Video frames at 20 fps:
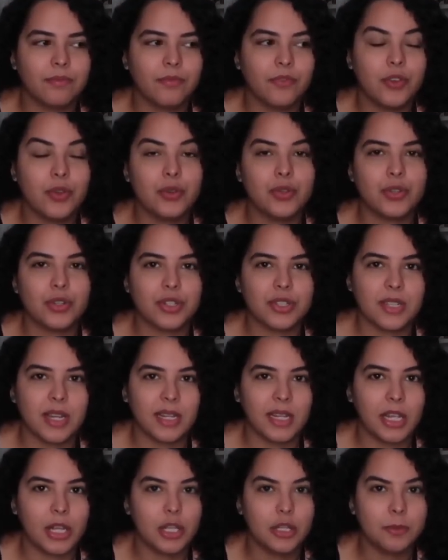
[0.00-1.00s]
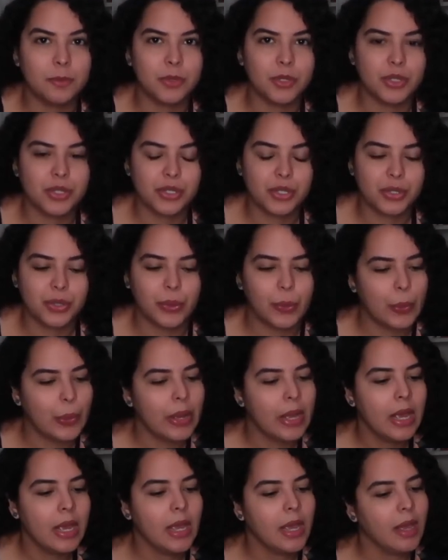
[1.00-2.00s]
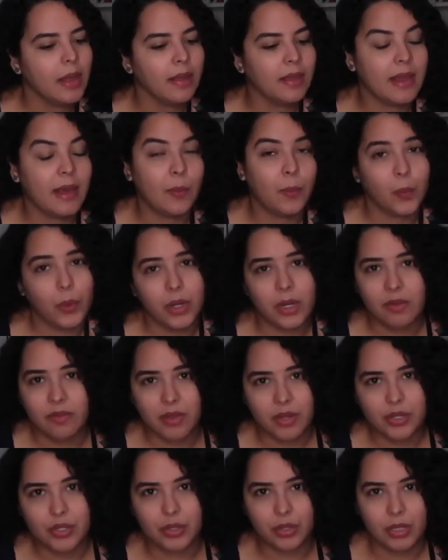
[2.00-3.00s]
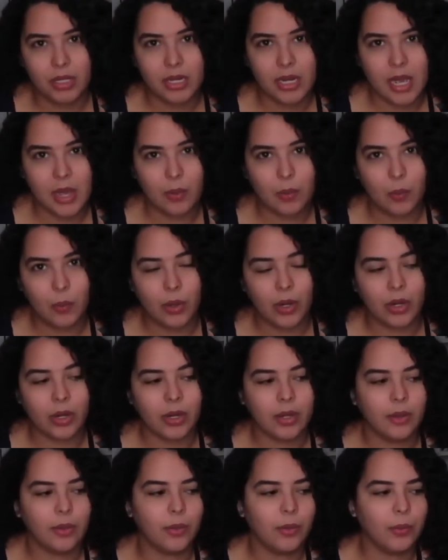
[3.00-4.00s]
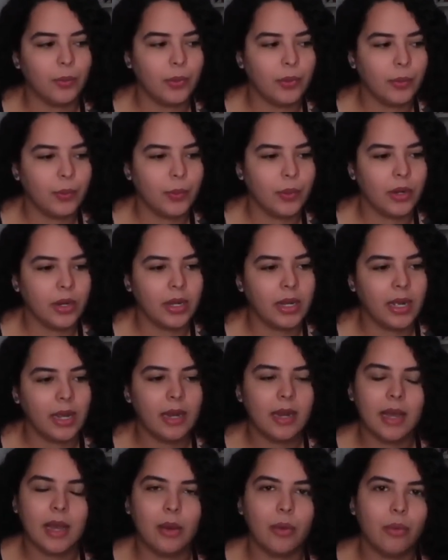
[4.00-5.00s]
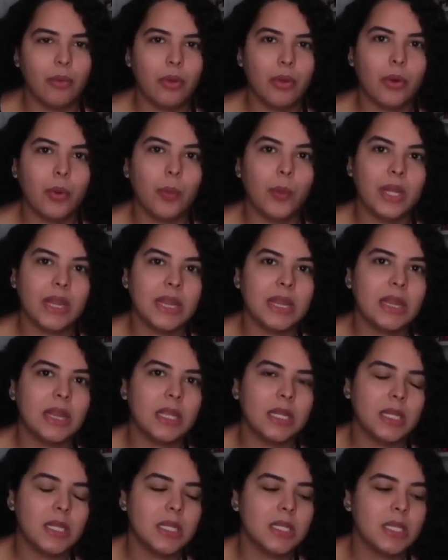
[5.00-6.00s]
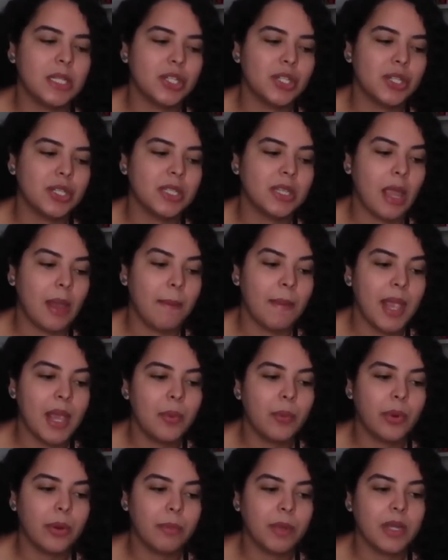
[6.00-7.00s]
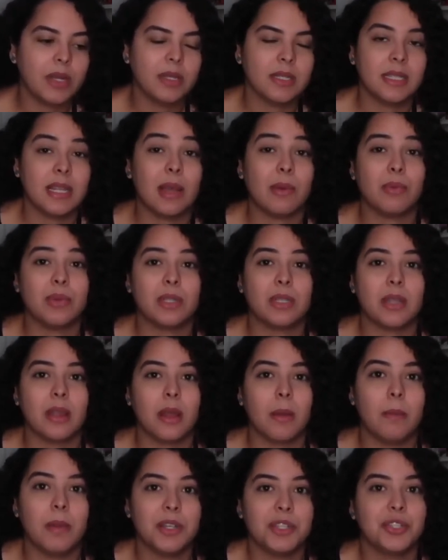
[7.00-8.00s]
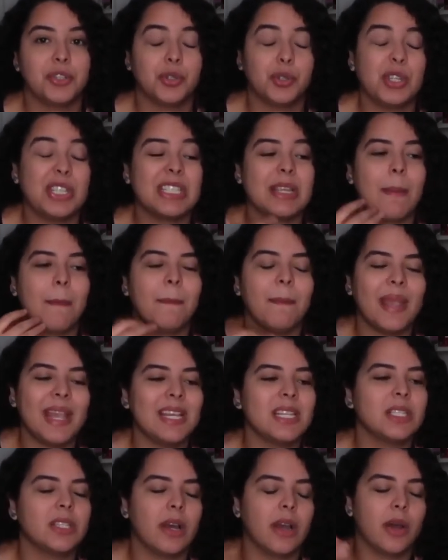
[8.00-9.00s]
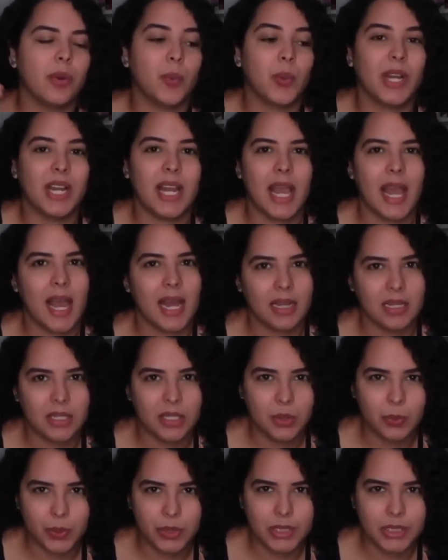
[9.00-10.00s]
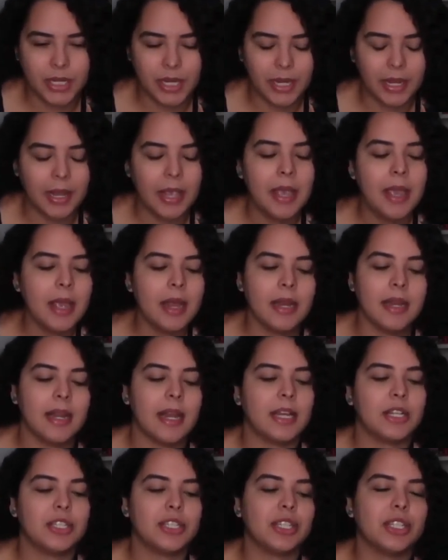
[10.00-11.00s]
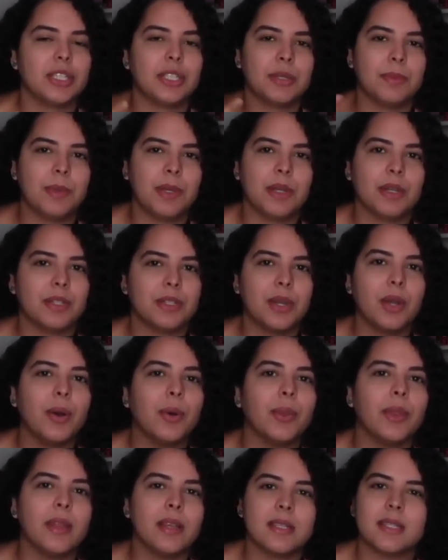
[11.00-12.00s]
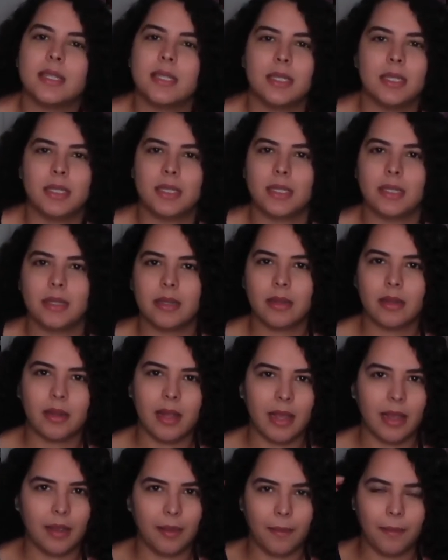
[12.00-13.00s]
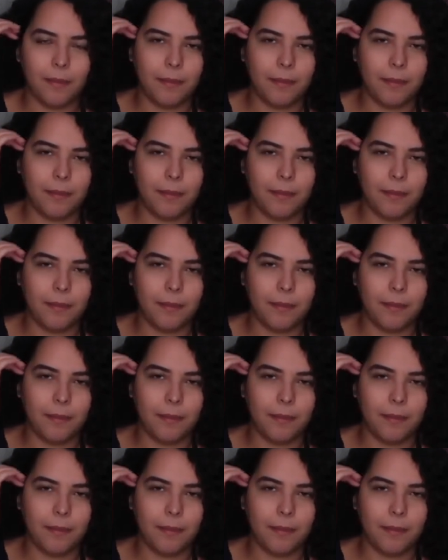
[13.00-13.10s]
futures that they could pursue that would eventually not work or would work, and how, you know, what the decisions they made were because that was the best choice based on what Alice was seeing, not just because, oh, this is like